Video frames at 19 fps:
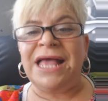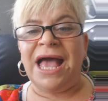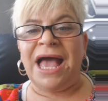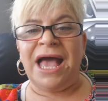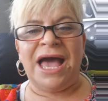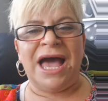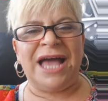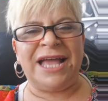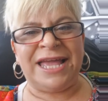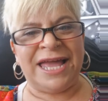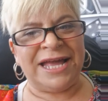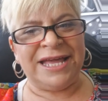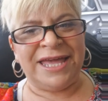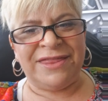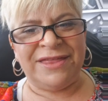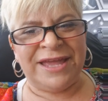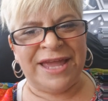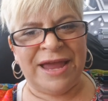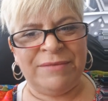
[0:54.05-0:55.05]
I can't get
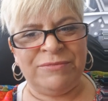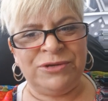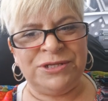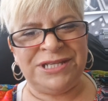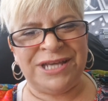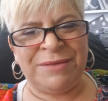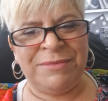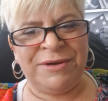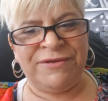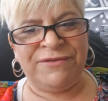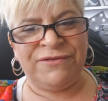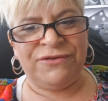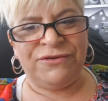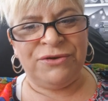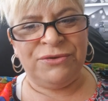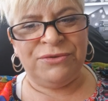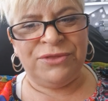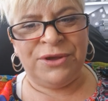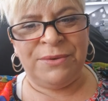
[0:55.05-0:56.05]
the camera down my
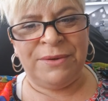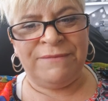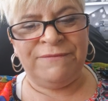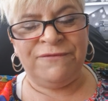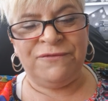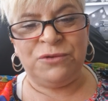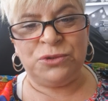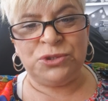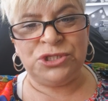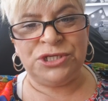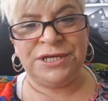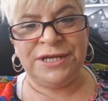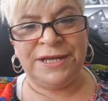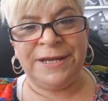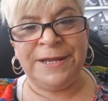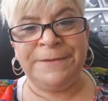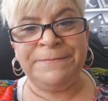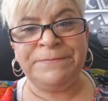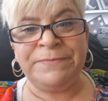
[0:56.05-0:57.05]
throat though,
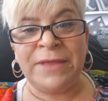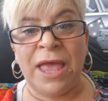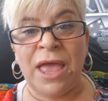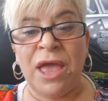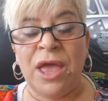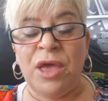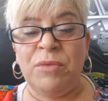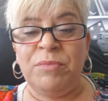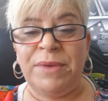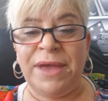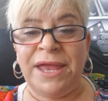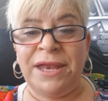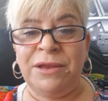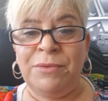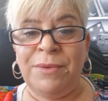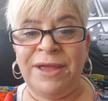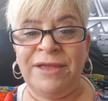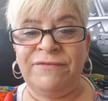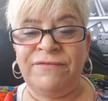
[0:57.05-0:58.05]
unfortunately. But
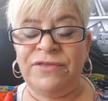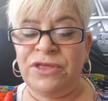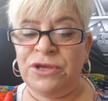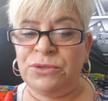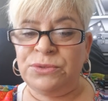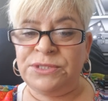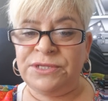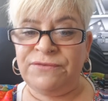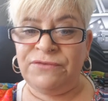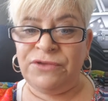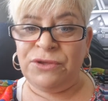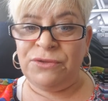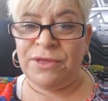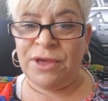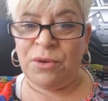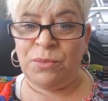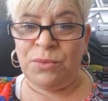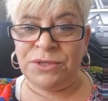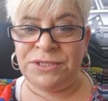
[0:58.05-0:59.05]
anyway, for those of you
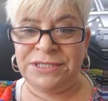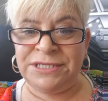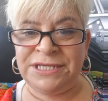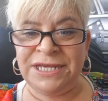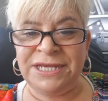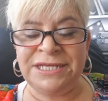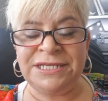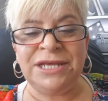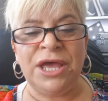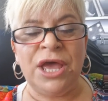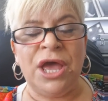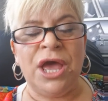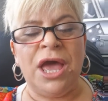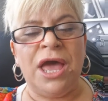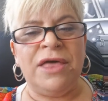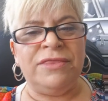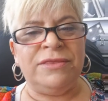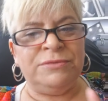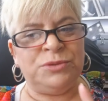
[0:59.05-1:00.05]
that wanted,
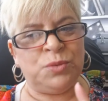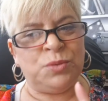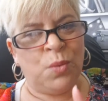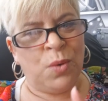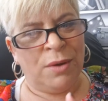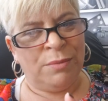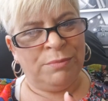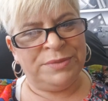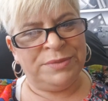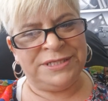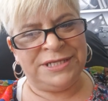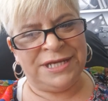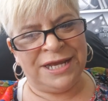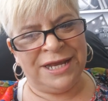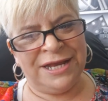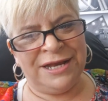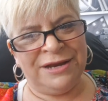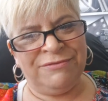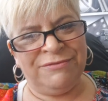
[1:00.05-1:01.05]
there was one
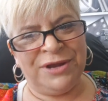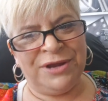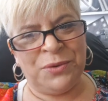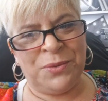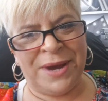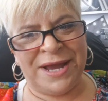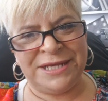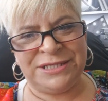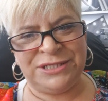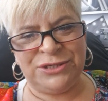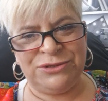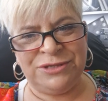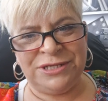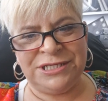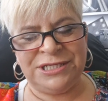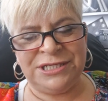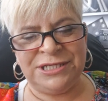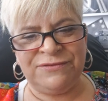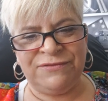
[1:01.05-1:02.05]
particular request, so
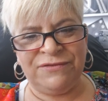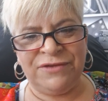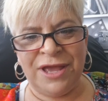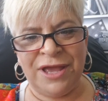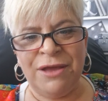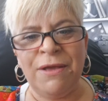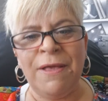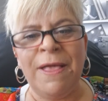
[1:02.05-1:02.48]
this is for you.